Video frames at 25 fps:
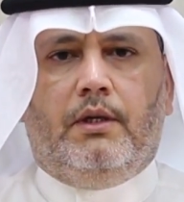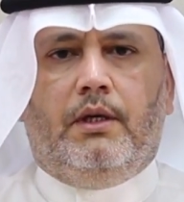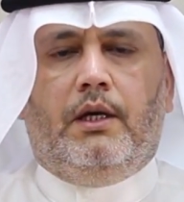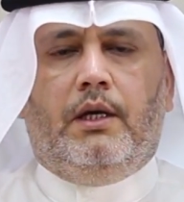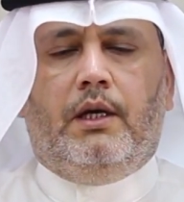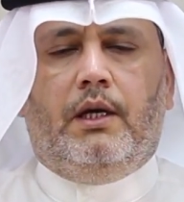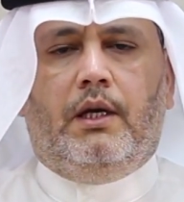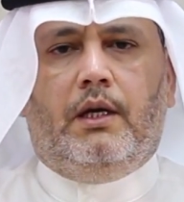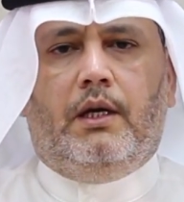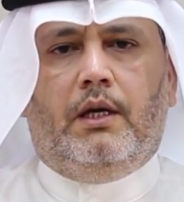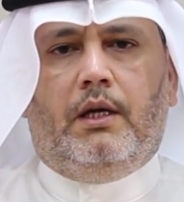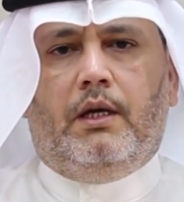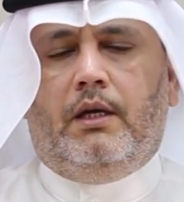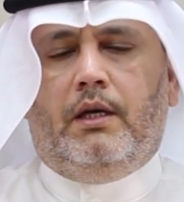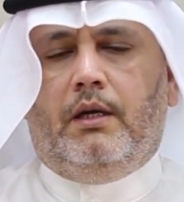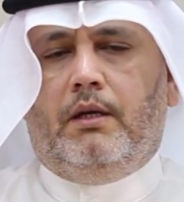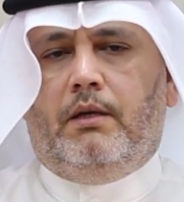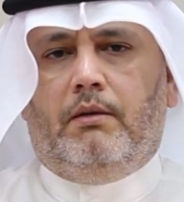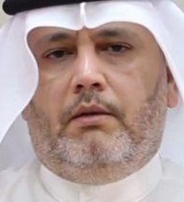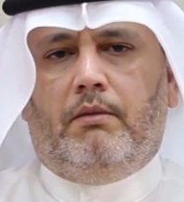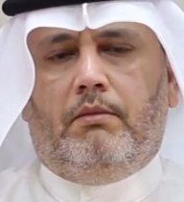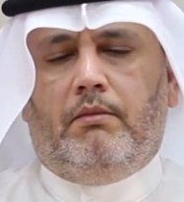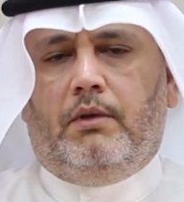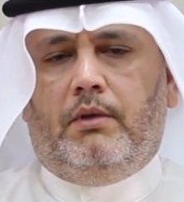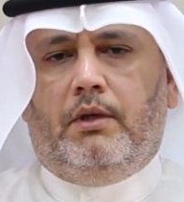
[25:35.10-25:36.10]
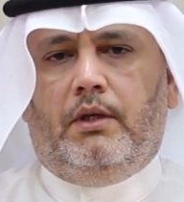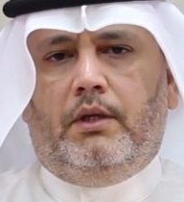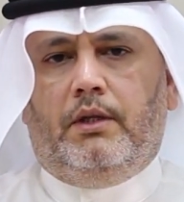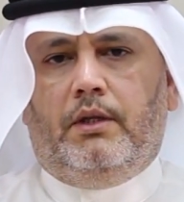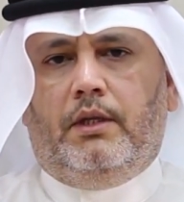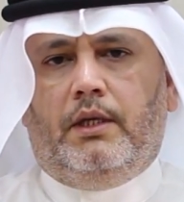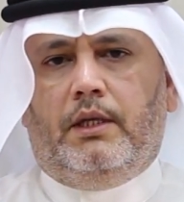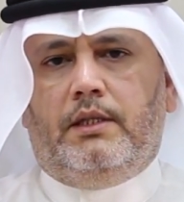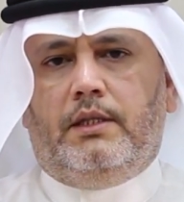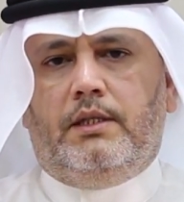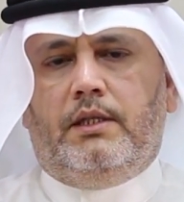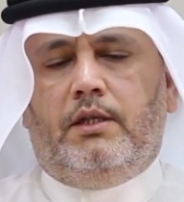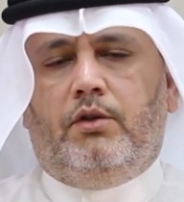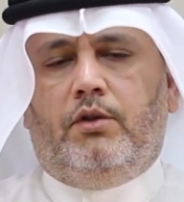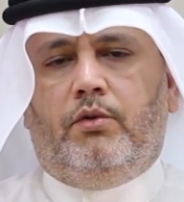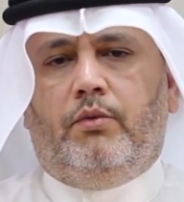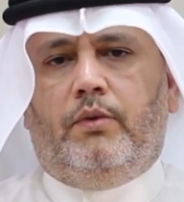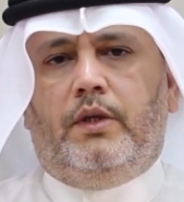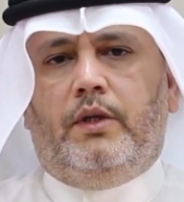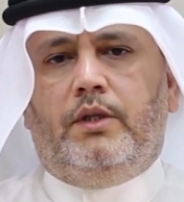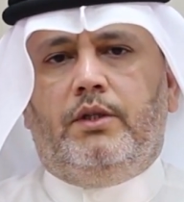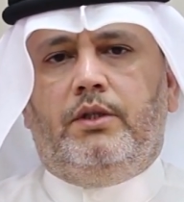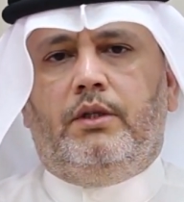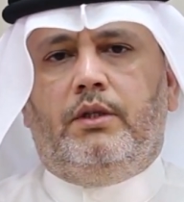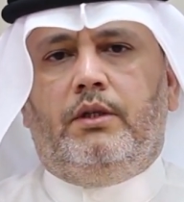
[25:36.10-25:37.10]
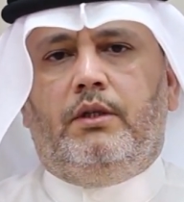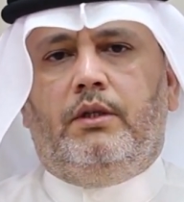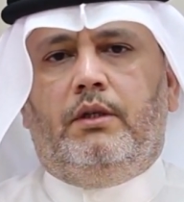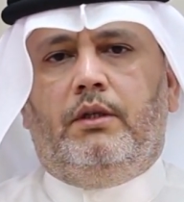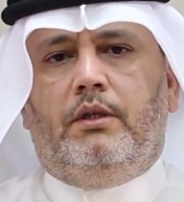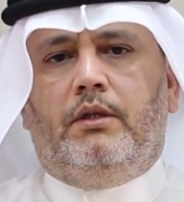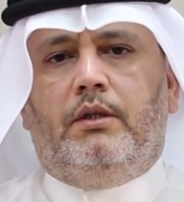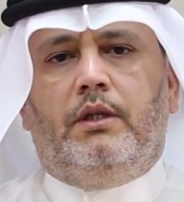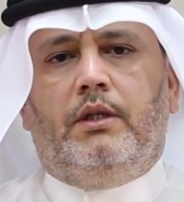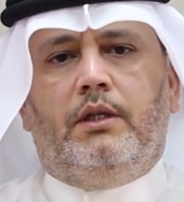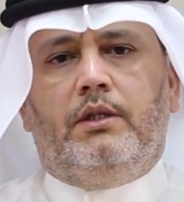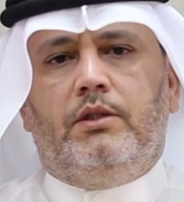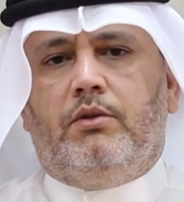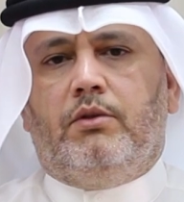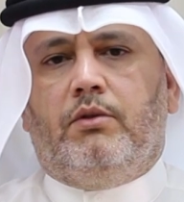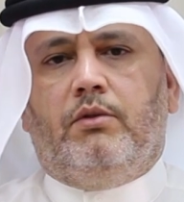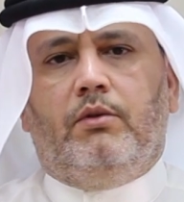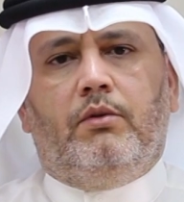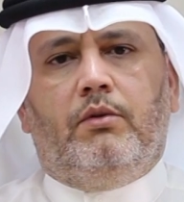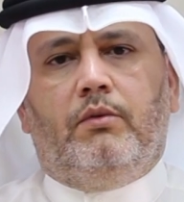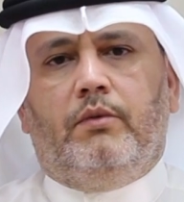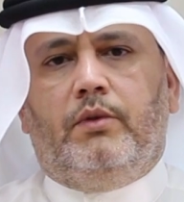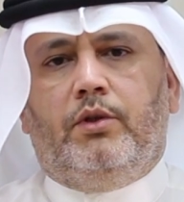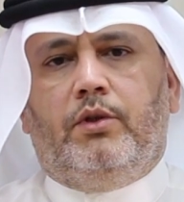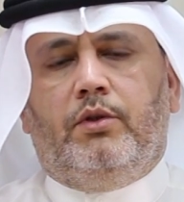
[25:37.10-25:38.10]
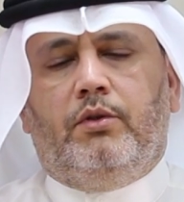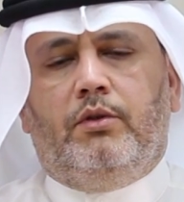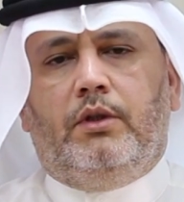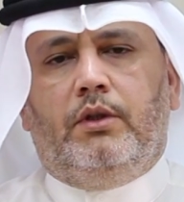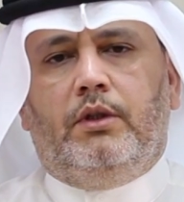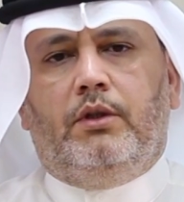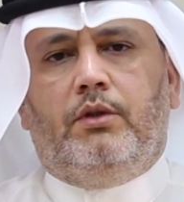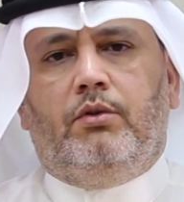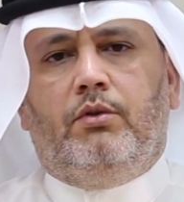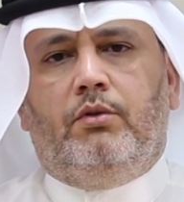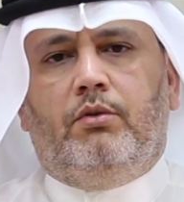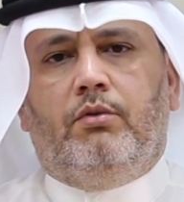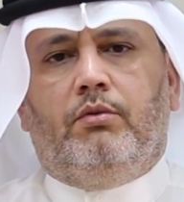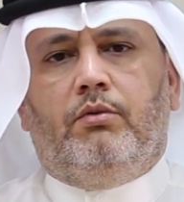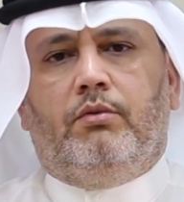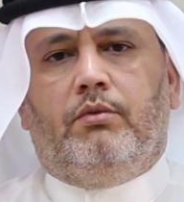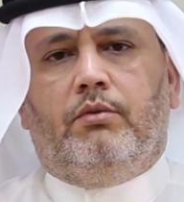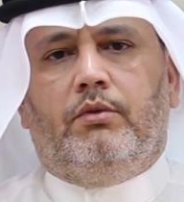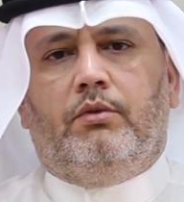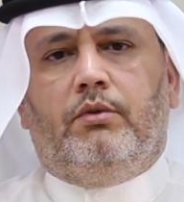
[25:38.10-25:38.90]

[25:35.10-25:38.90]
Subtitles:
And in that situation, that's all what you need to do.